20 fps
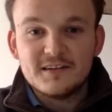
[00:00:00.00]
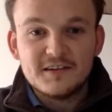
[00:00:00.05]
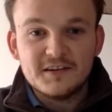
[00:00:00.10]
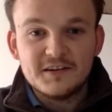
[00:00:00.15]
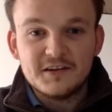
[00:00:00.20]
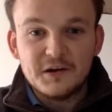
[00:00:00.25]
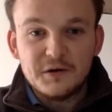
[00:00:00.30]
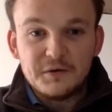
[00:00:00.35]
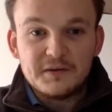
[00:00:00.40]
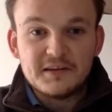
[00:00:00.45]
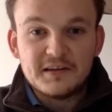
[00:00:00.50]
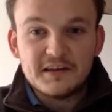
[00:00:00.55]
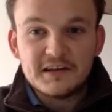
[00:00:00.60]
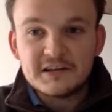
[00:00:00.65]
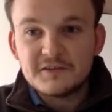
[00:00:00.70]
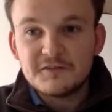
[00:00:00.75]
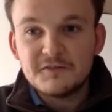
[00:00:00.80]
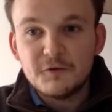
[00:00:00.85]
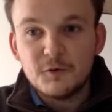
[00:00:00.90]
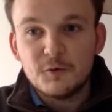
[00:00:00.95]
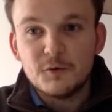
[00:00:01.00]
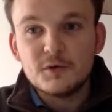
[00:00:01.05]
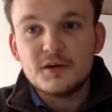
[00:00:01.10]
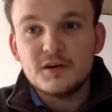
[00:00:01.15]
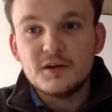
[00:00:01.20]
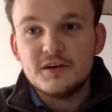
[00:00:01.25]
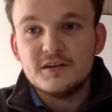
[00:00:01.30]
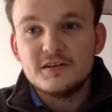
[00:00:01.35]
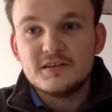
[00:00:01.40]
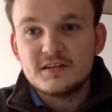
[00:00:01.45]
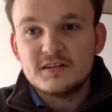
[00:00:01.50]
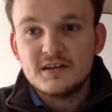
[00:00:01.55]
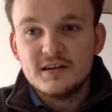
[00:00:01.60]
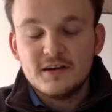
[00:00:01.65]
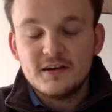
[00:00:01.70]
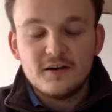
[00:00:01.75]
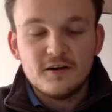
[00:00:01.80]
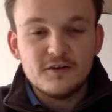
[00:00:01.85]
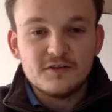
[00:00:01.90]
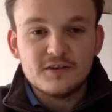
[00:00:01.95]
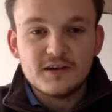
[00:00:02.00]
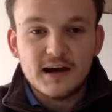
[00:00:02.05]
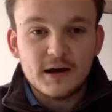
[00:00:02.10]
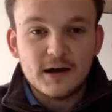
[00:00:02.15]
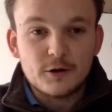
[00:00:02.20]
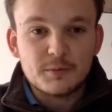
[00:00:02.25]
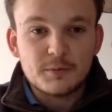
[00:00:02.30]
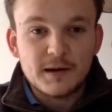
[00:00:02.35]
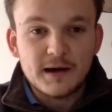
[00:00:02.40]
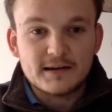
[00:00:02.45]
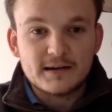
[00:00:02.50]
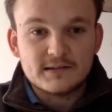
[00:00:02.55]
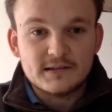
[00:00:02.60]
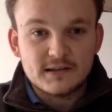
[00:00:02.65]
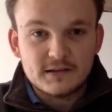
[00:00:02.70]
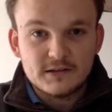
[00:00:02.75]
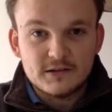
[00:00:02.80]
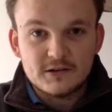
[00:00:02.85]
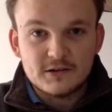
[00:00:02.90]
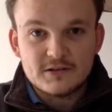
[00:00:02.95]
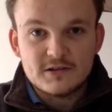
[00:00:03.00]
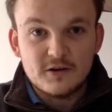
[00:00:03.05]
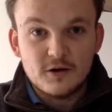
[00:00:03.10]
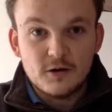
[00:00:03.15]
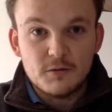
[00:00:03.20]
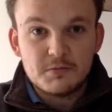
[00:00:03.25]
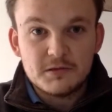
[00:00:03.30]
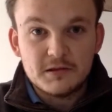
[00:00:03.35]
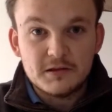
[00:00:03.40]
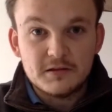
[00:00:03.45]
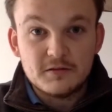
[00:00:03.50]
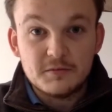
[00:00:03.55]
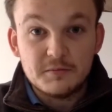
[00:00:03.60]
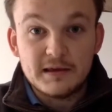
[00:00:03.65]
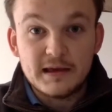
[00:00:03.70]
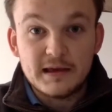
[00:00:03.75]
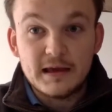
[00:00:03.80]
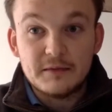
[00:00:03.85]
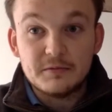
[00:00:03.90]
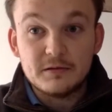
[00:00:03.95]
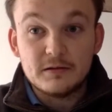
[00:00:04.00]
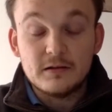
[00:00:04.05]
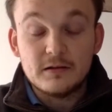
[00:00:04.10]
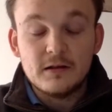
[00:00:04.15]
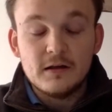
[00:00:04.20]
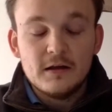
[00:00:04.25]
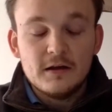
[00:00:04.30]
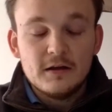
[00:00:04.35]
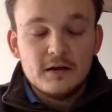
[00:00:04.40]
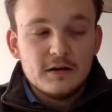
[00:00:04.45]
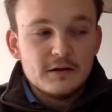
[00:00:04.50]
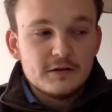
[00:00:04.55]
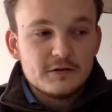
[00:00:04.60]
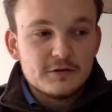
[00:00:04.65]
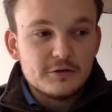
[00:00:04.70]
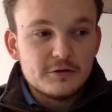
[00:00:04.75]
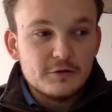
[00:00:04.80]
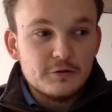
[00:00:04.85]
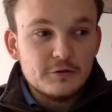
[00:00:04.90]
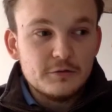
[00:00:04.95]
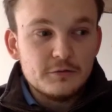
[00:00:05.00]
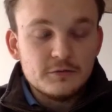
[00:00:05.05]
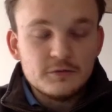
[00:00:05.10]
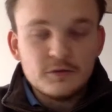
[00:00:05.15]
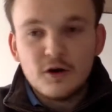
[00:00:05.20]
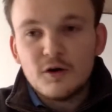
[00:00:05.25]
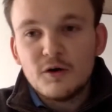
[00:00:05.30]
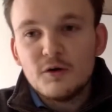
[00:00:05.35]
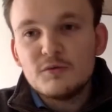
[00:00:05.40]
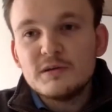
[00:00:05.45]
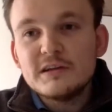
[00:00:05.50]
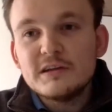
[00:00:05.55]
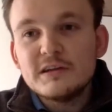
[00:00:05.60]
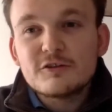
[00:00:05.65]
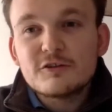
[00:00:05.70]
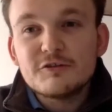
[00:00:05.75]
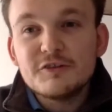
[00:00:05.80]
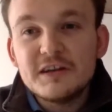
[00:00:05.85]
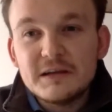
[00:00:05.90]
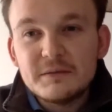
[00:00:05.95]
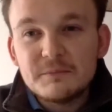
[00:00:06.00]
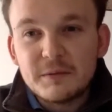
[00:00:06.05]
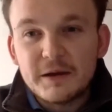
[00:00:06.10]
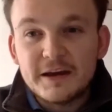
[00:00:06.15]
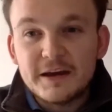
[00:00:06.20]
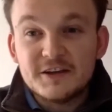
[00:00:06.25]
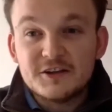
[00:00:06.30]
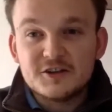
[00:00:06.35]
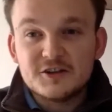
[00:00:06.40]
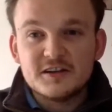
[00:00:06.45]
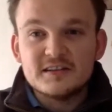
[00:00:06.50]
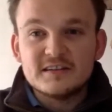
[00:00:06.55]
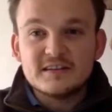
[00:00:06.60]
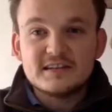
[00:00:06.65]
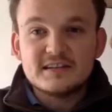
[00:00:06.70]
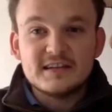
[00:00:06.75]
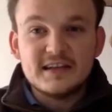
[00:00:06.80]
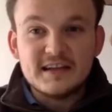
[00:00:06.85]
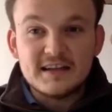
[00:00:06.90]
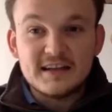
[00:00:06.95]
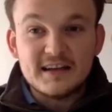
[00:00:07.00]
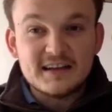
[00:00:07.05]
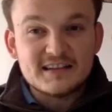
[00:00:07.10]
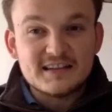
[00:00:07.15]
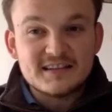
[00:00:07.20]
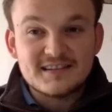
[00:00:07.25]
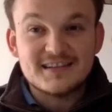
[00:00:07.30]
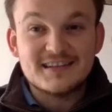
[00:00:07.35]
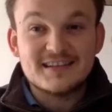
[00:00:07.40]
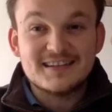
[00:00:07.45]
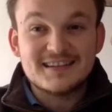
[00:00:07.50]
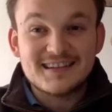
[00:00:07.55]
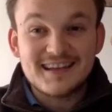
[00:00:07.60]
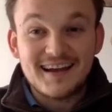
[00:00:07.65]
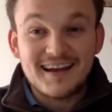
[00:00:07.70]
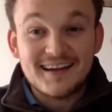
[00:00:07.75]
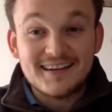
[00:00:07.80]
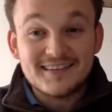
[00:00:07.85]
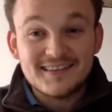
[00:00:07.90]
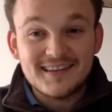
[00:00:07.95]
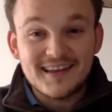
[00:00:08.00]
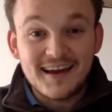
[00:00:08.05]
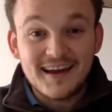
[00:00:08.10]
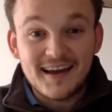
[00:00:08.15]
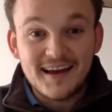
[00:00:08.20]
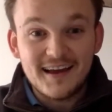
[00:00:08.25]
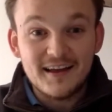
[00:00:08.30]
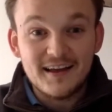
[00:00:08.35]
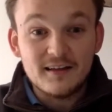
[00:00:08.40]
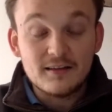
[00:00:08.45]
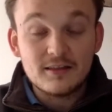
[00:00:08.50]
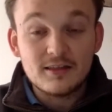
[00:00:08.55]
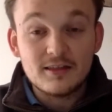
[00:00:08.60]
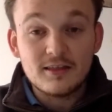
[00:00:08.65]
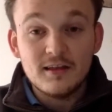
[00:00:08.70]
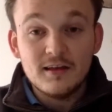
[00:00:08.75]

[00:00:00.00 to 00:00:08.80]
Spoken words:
It takes 4 years of chiropractic and osteopathy to be able to not only treat patients, it's to scan their health.